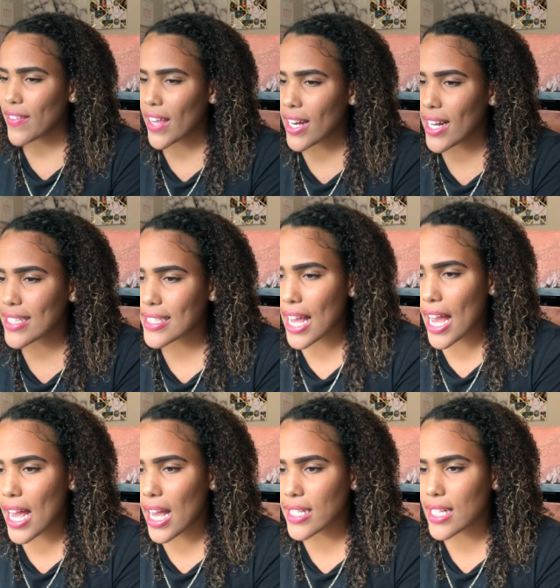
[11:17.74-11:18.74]
and then it
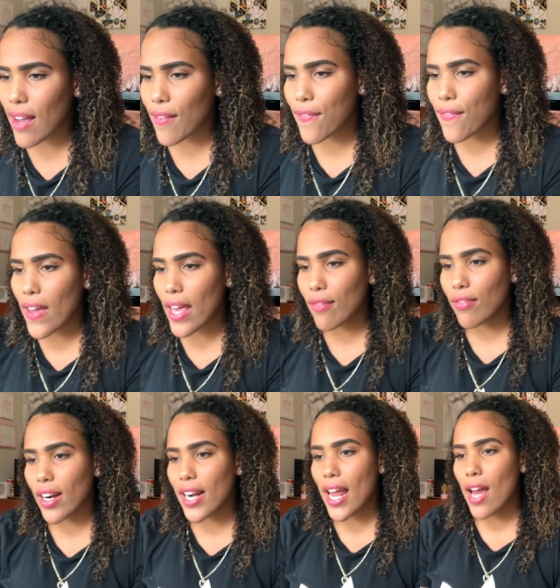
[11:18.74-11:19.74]
says
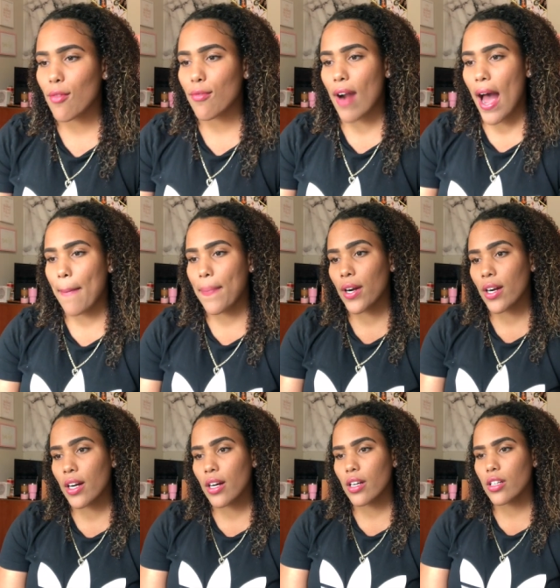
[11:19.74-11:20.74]
favorite
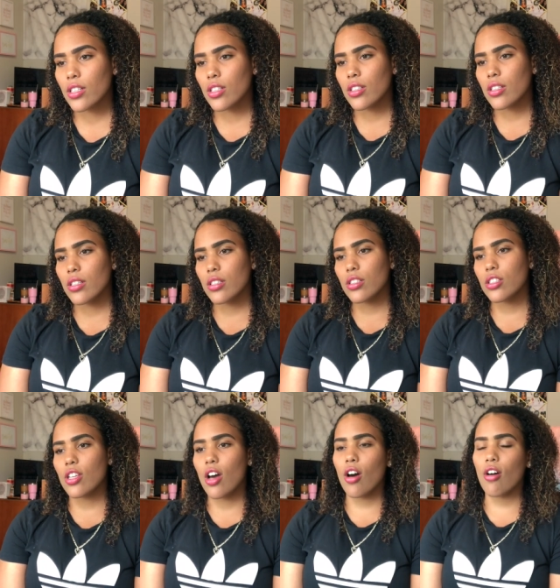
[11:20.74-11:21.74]
rapper.
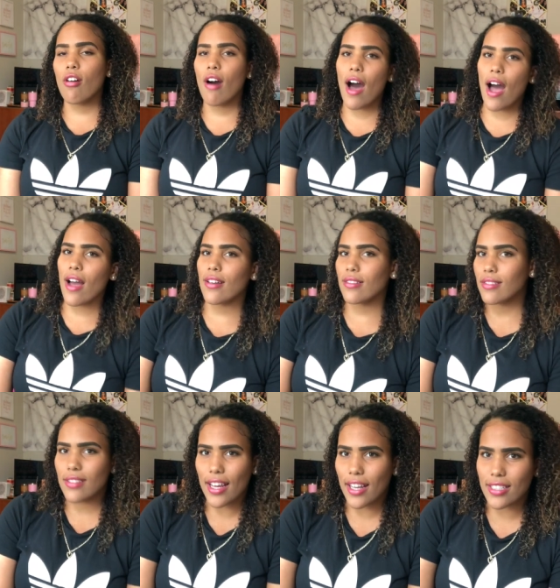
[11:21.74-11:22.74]
So,
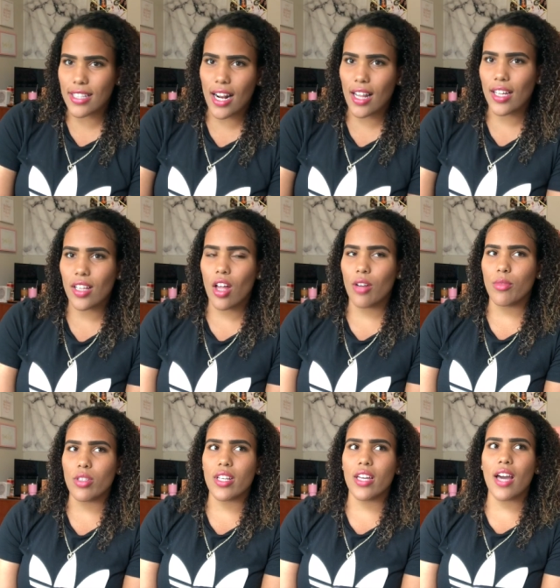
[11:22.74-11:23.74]
like I said, I like a lot of
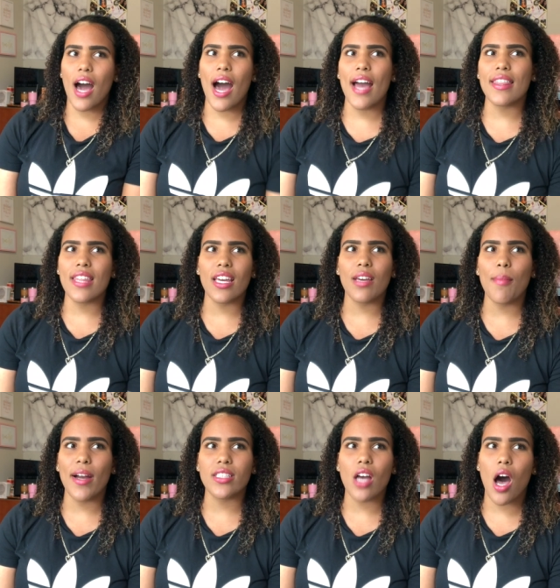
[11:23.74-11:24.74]
music. I think
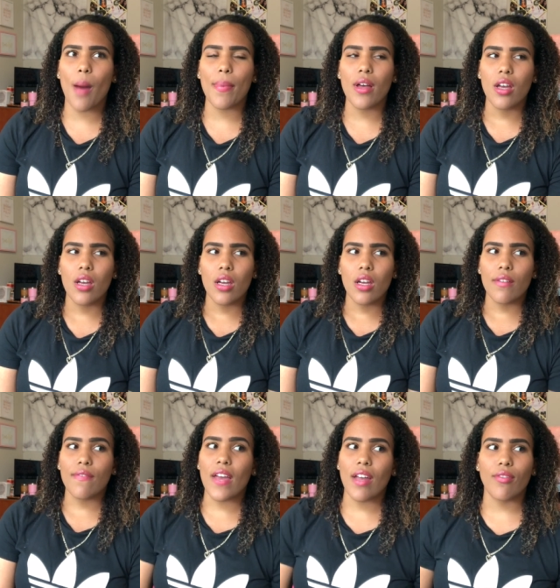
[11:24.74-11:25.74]
my top
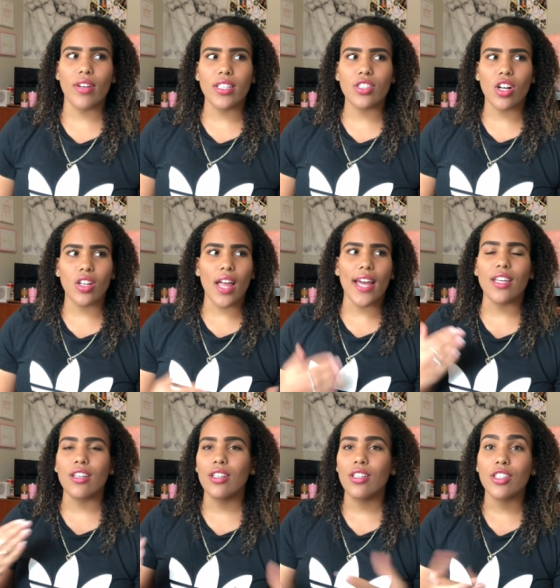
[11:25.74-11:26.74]
favorites are
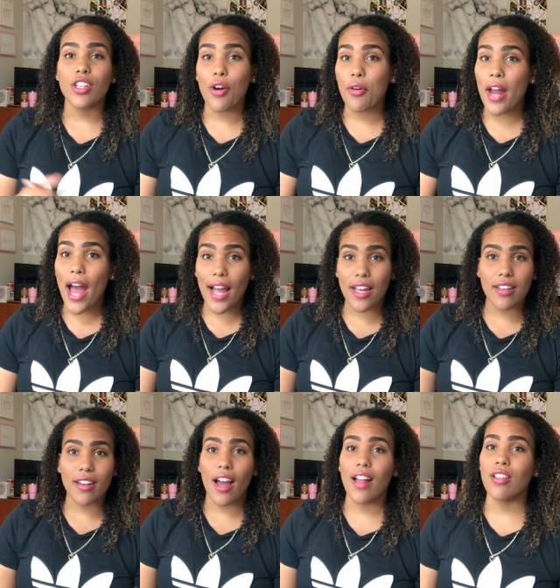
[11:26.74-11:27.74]
like Kodak.
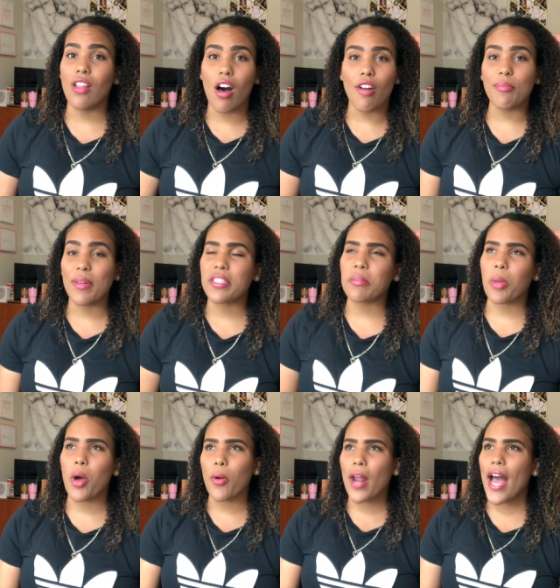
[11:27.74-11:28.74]
I love me some
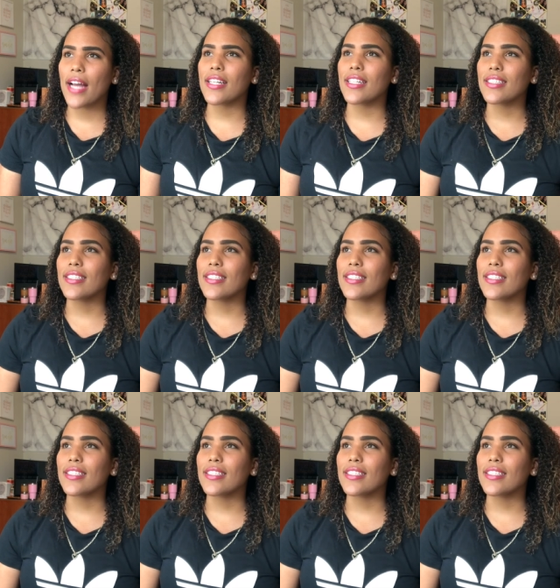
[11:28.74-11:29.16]
Kodak.